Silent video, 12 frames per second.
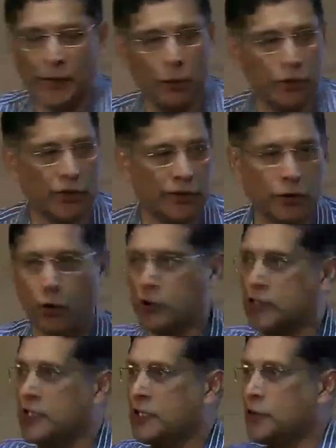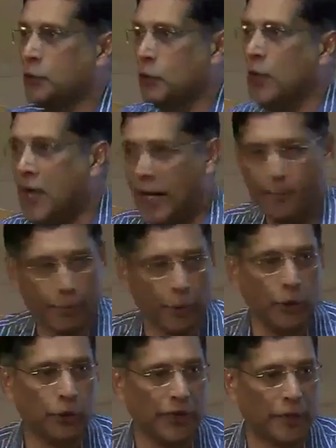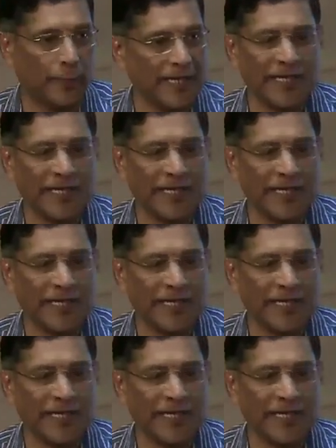use resources to produce it